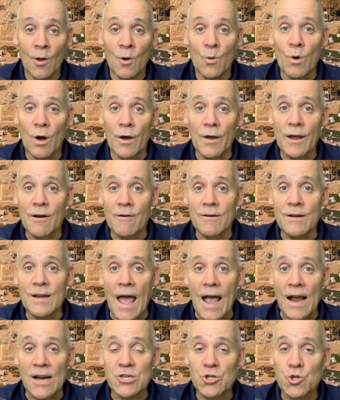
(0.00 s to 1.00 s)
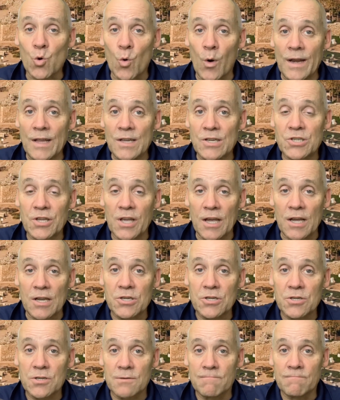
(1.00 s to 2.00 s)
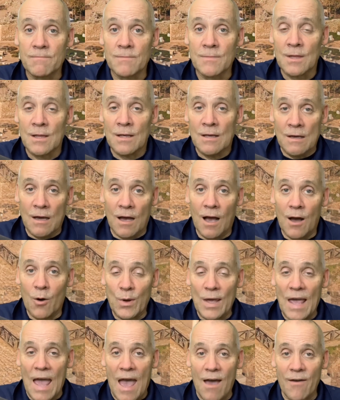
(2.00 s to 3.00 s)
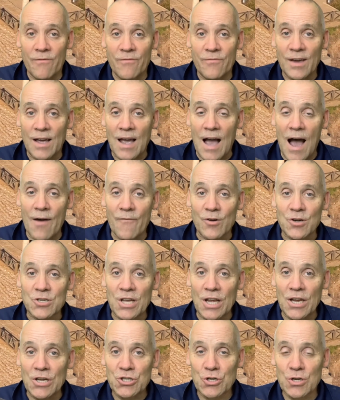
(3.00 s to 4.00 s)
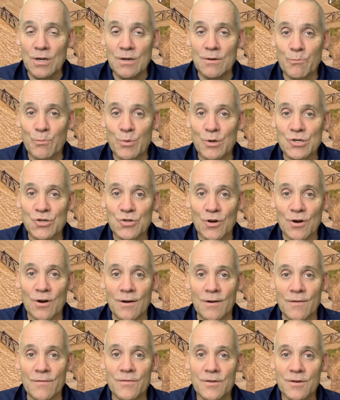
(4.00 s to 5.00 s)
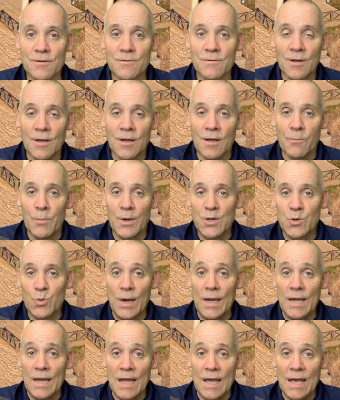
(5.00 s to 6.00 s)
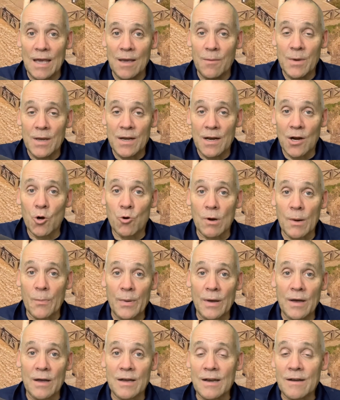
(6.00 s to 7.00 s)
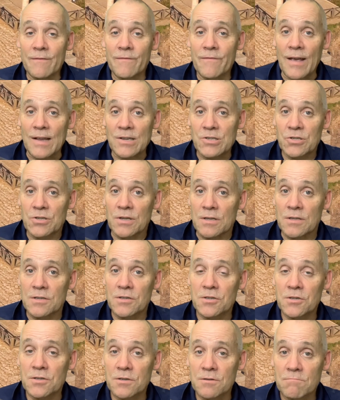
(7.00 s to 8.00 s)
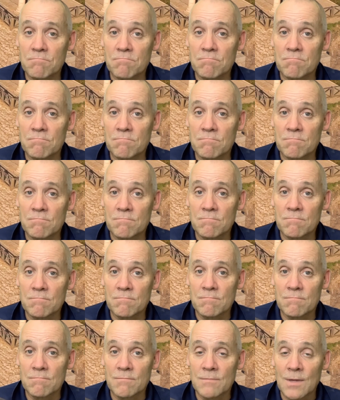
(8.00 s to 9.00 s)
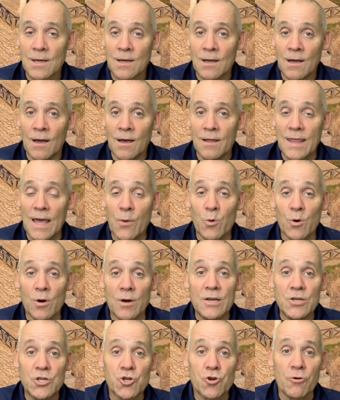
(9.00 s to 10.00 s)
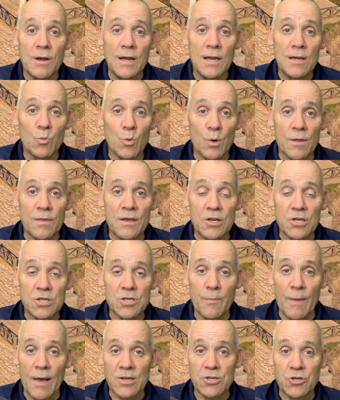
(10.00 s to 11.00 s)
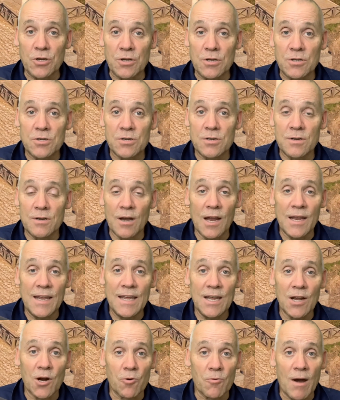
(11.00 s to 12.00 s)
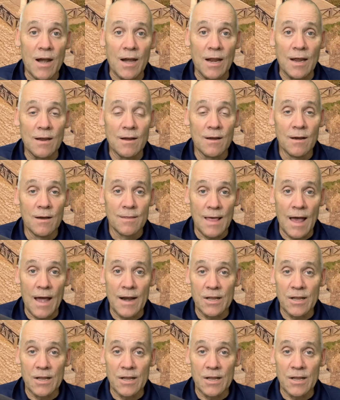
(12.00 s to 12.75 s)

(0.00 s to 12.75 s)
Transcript: Well, here in Acts 26, we have the conversation preserved between him and Agrippa and Festus. They were intrigued with his message, and he already, that